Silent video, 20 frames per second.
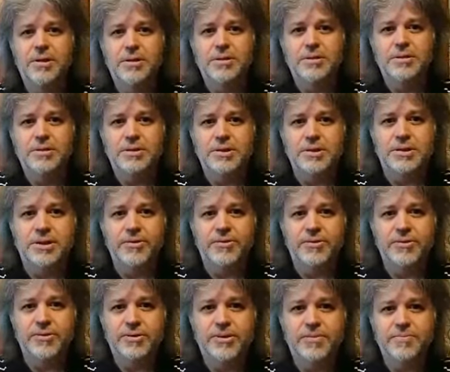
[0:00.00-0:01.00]
see the
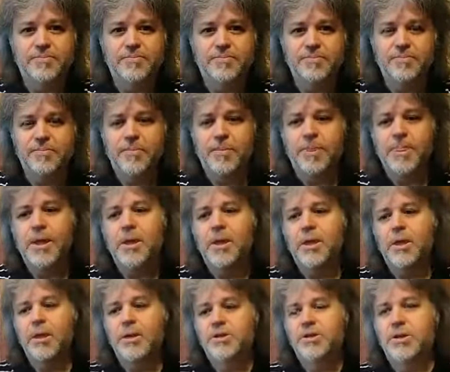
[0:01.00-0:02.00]
difference?
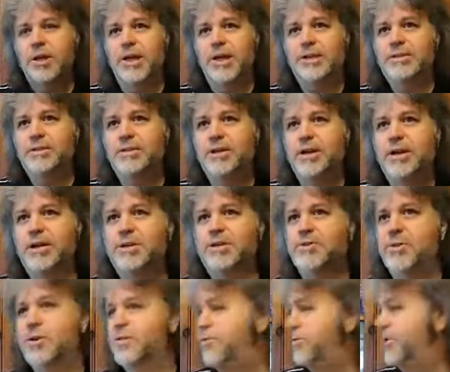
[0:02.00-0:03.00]
So that's
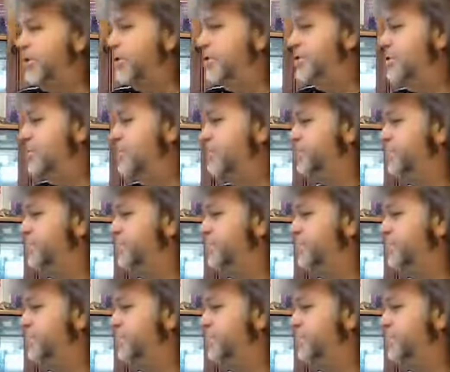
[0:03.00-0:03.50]
Tanystropheus.